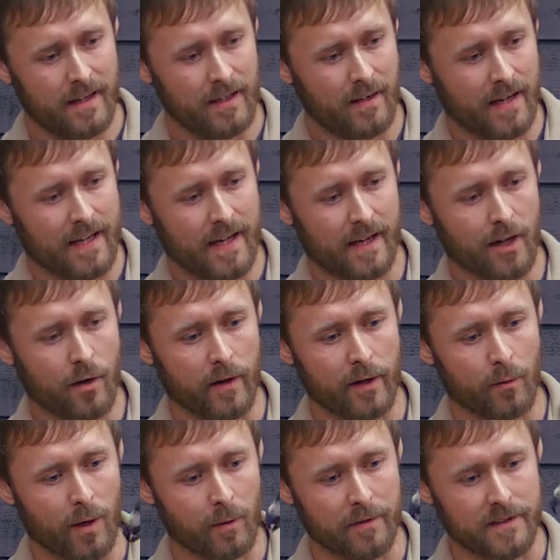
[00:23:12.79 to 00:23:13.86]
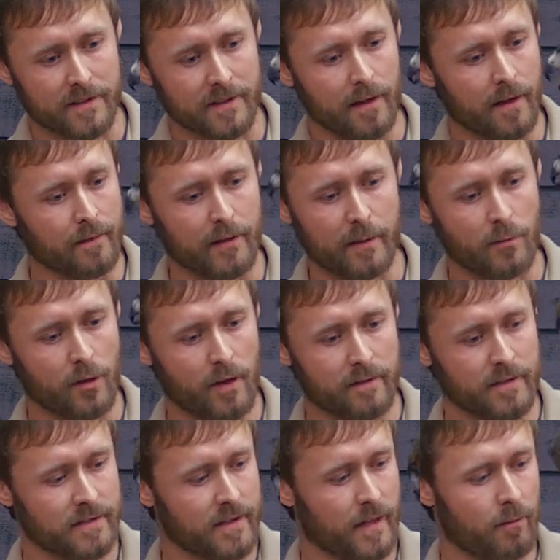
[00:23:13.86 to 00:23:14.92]
No, I can't go anywhere with this glove anymore.
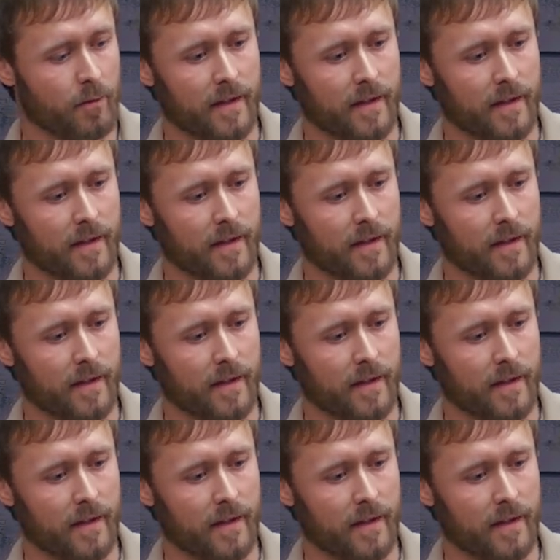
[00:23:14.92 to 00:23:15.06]
I've just got